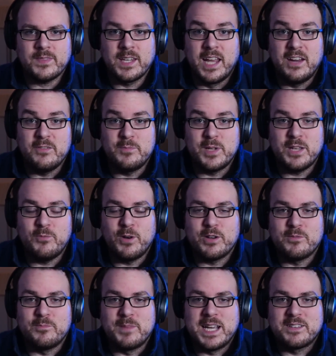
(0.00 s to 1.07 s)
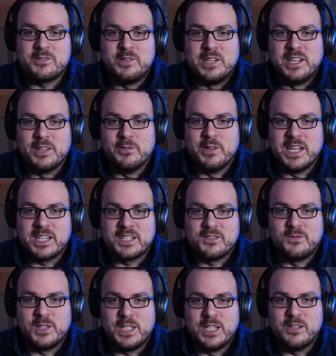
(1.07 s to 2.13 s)
Hey everybody, welcome back to another reaction
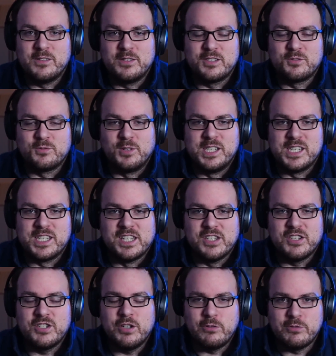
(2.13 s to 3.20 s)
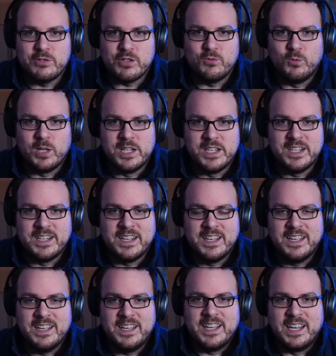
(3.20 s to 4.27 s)
video. This one is The Chosen One,
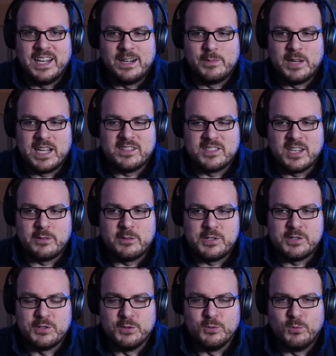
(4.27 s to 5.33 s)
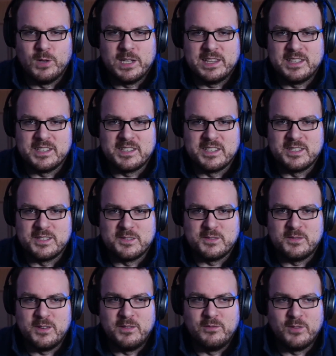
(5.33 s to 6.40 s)
and I'm not exactly sure what this is
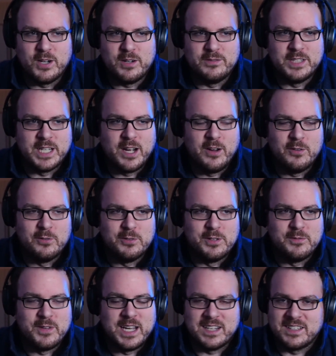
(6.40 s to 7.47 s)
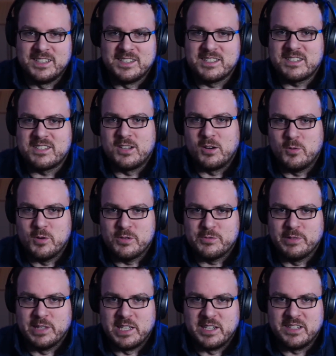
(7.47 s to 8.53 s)
involving other than the fact that it's Star Wars
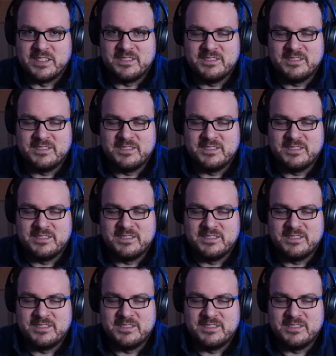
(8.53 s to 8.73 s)
related.